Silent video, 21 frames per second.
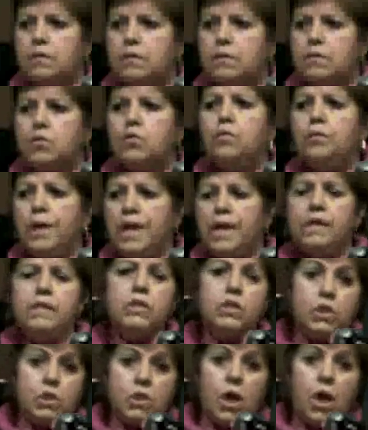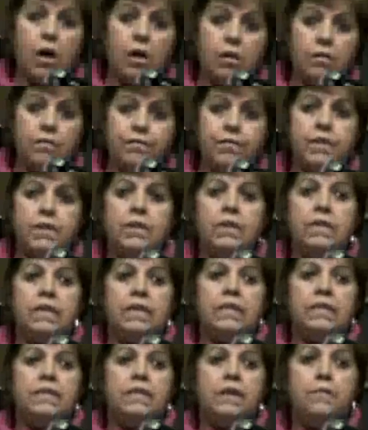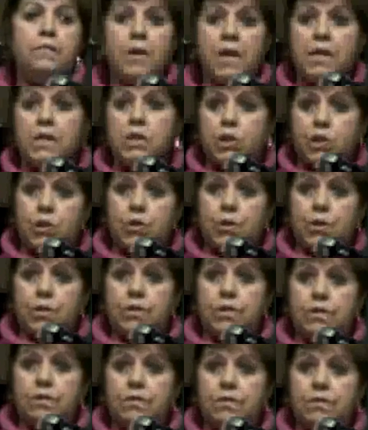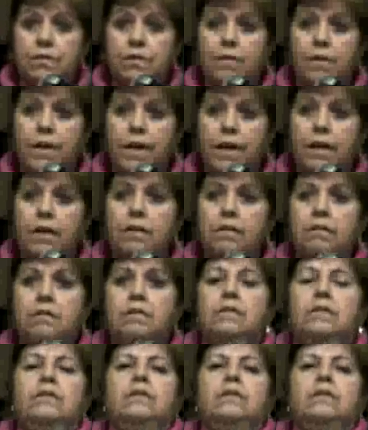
To make solve the measures, okay?